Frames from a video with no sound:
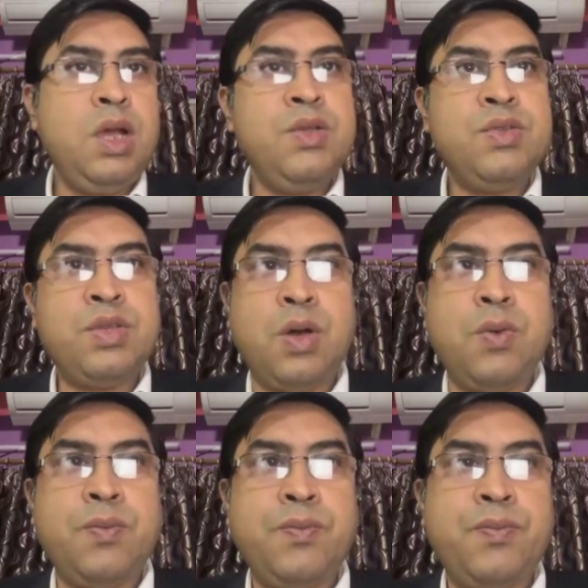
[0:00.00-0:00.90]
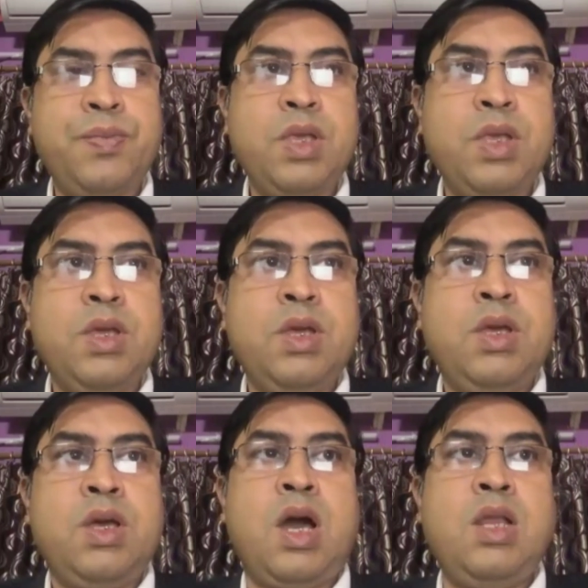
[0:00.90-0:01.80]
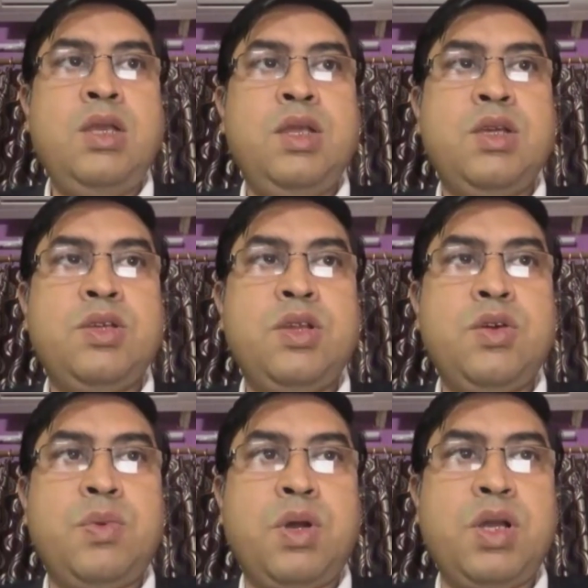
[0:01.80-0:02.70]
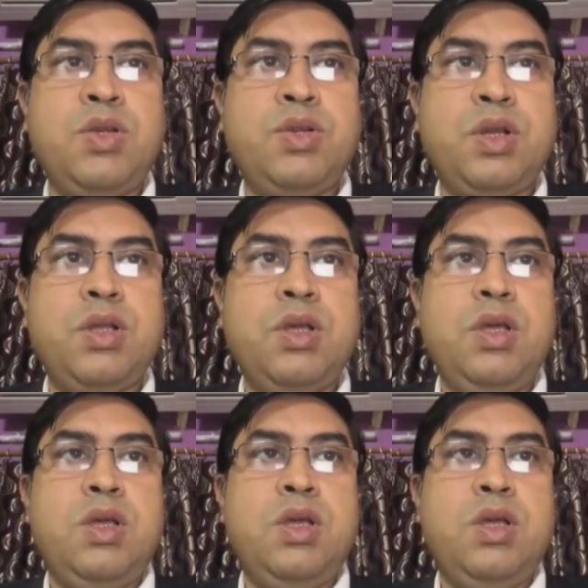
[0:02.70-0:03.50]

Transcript: Here is how. Early detection of progression.